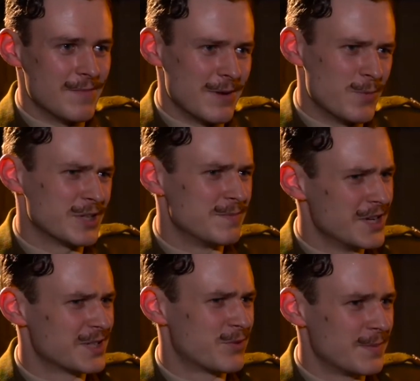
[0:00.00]
in which
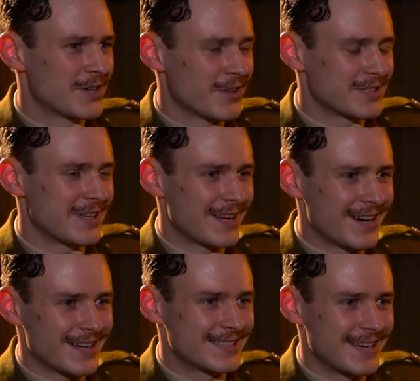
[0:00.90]
Muir's probably got the slightly
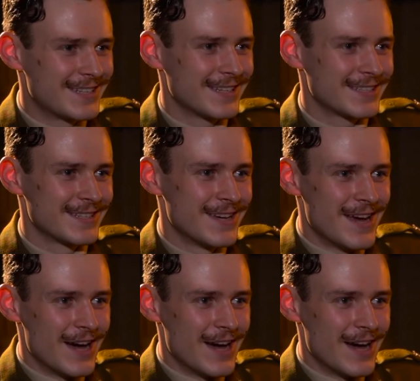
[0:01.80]
higher status,